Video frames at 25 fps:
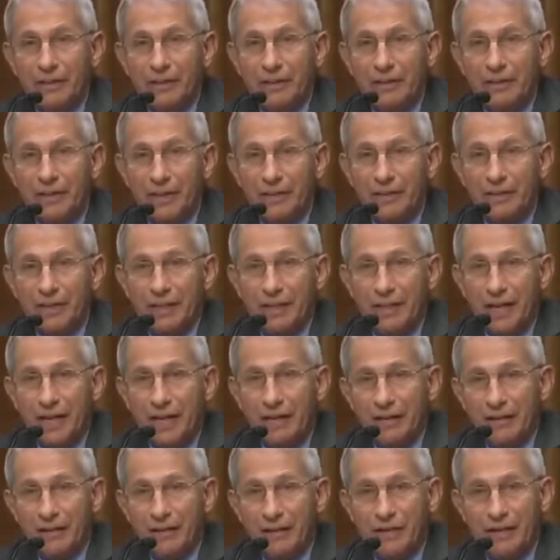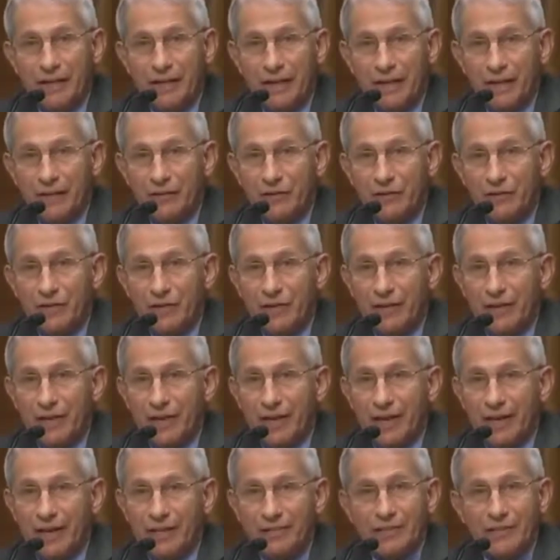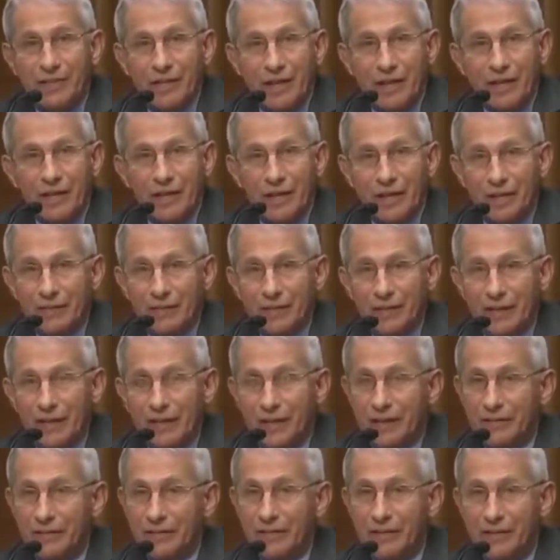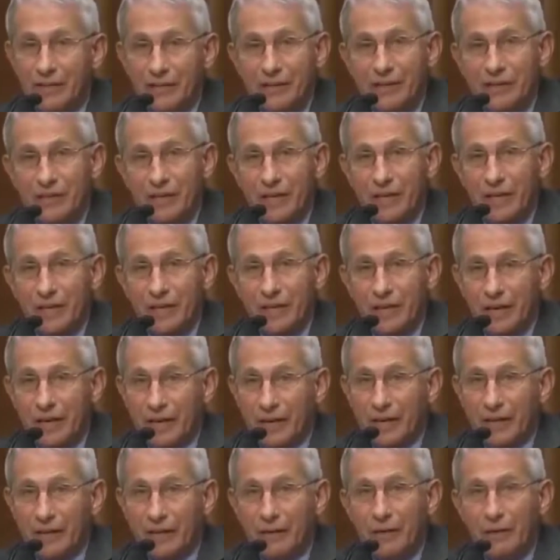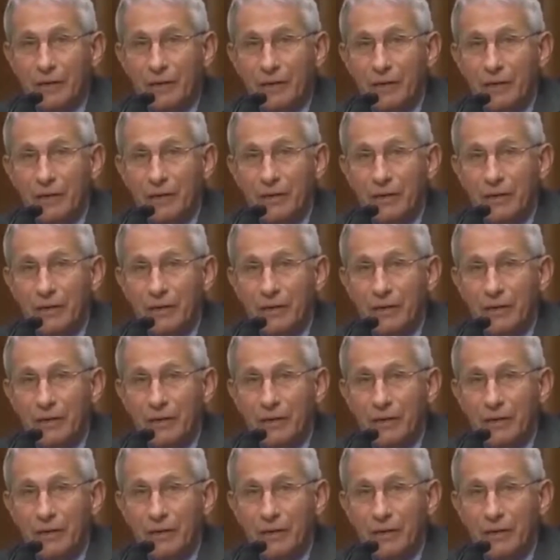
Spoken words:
that the NIH has not ever and does not now